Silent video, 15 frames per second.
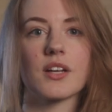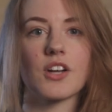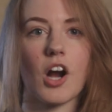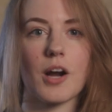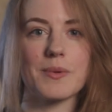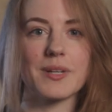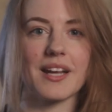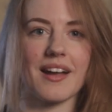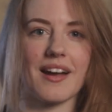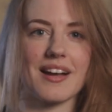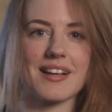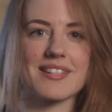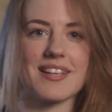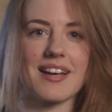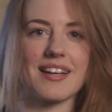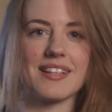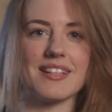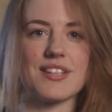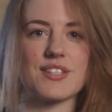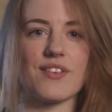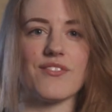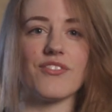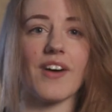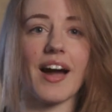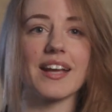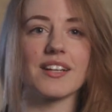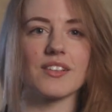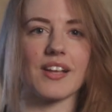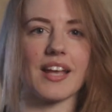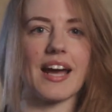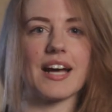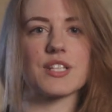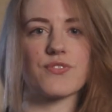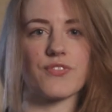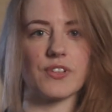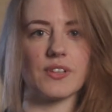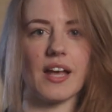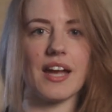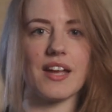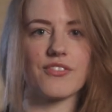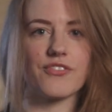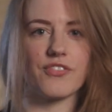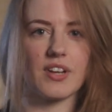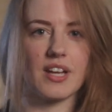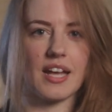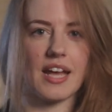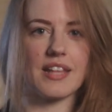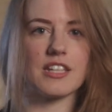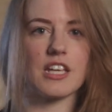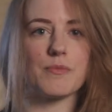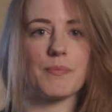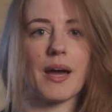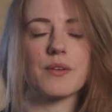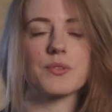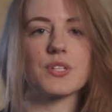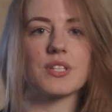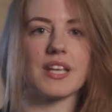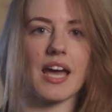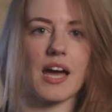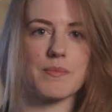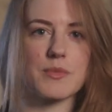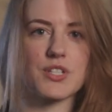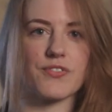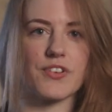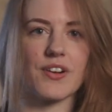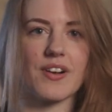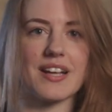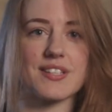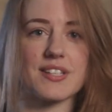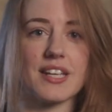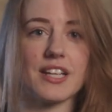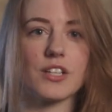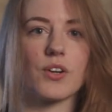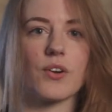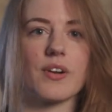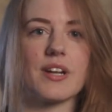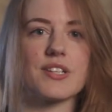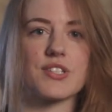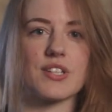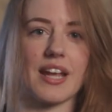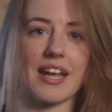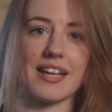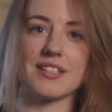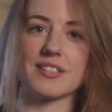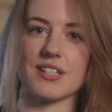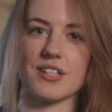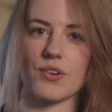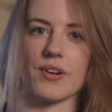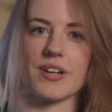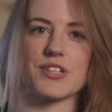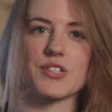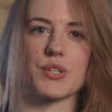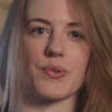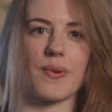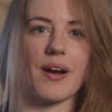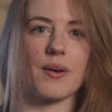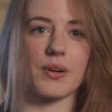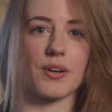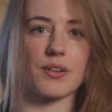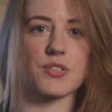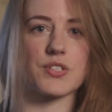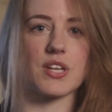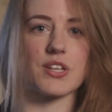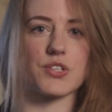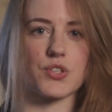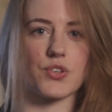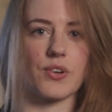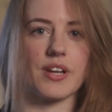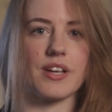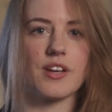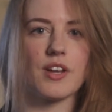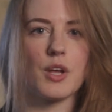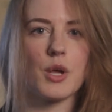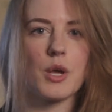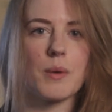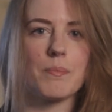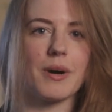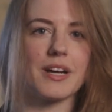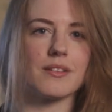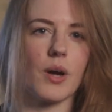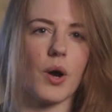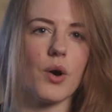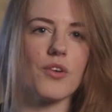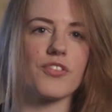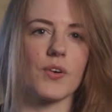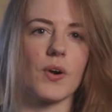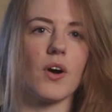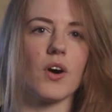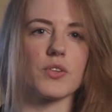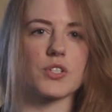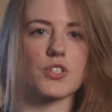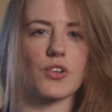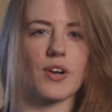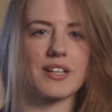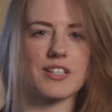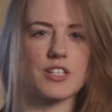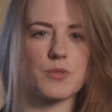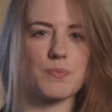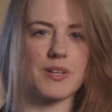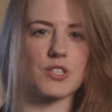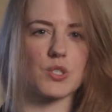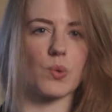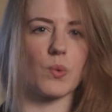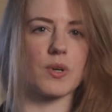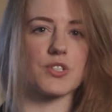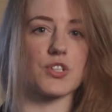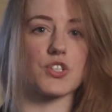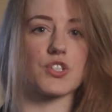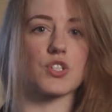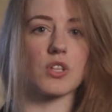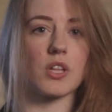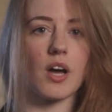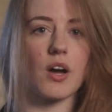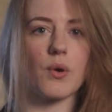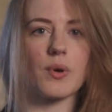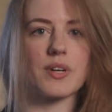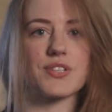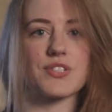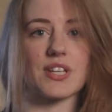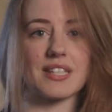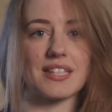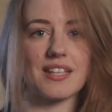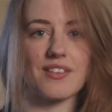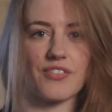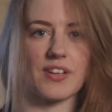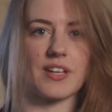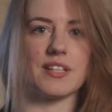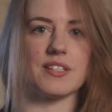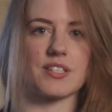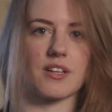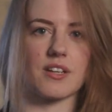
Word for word: Carbon dioxide is a vital gas for life, and the amount in the atmosphere has increased and decreased throughout Earth's history. But overall, the trend has been towards a slow, significant